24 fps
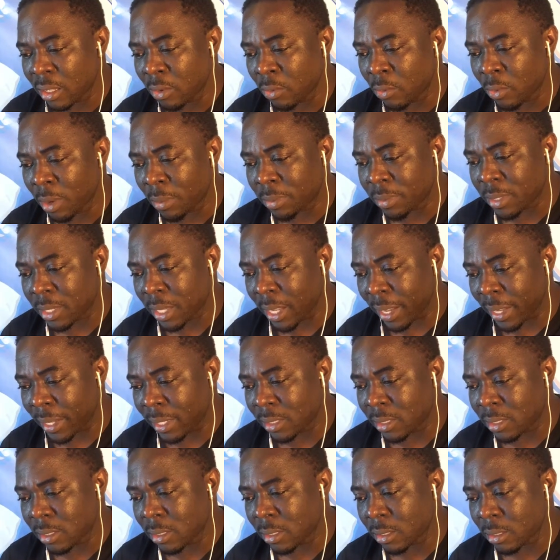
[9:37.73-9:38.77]

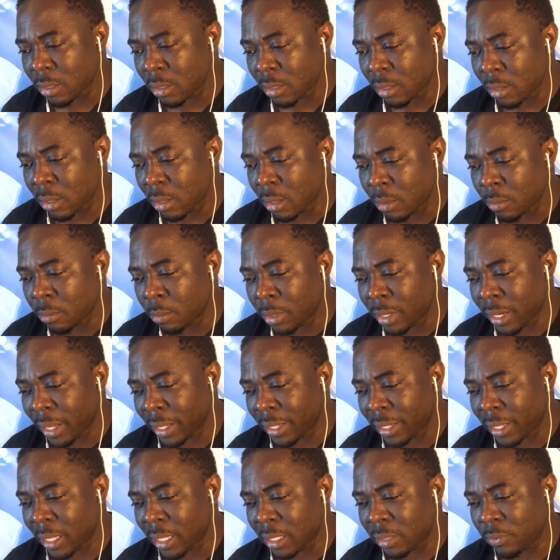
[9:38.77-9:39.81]
website, but I
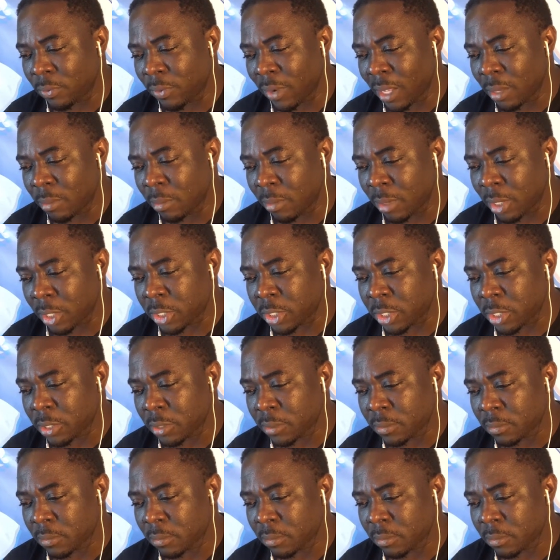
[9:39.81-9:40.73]
can't find much.